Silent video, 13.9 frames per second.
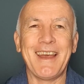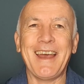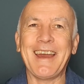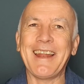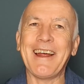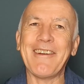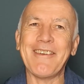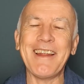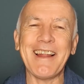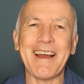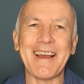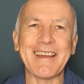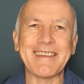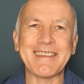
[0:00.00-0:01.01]
And I
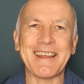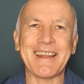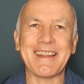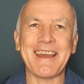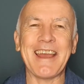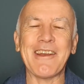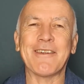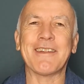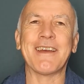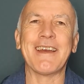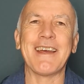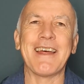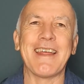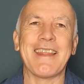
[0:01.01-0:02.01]
realized that, hang on,
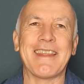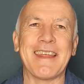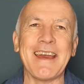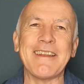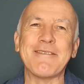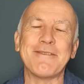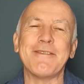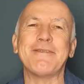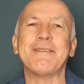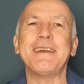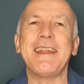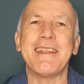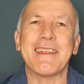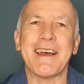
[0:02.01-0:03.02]
that
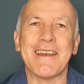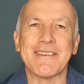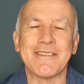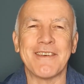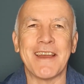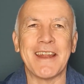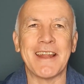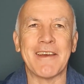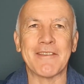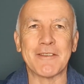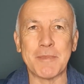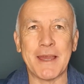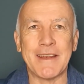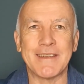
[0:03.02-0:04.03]
15,000 Rand I've
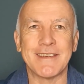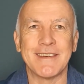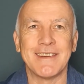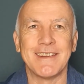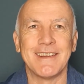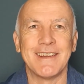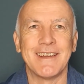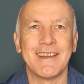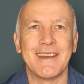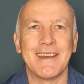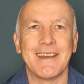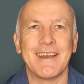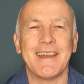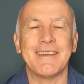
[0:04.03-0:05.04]
spent
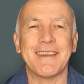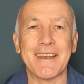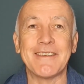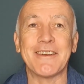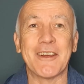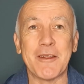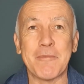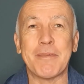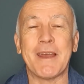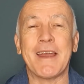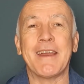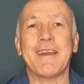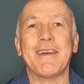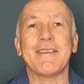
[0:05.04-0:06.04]
is actually going to
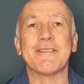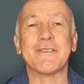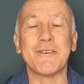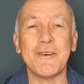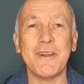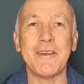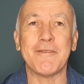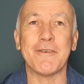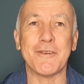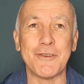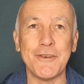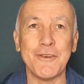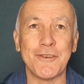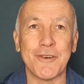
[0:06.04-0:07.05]
pay schooling for
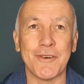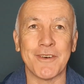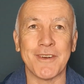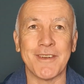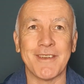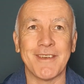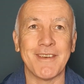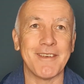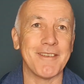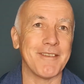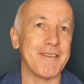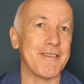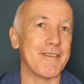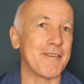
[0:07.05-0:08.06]
two children
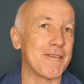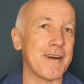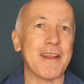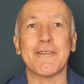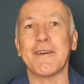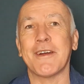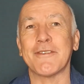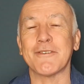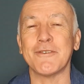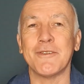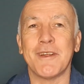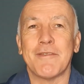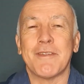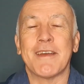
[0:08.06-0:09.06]
right throughout
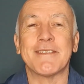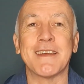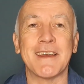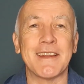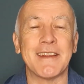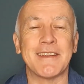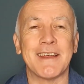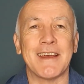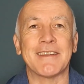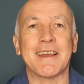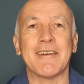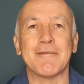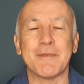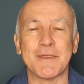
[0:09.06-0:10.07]
school if they stayed at
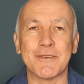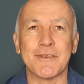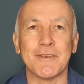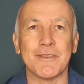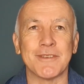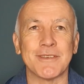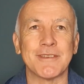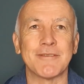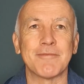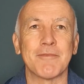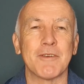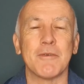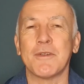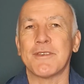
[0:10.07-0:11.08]
government schools,
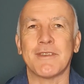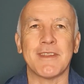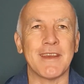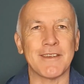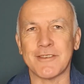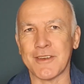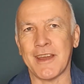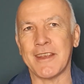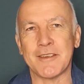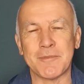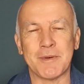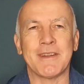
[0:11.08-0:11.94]
which things changed.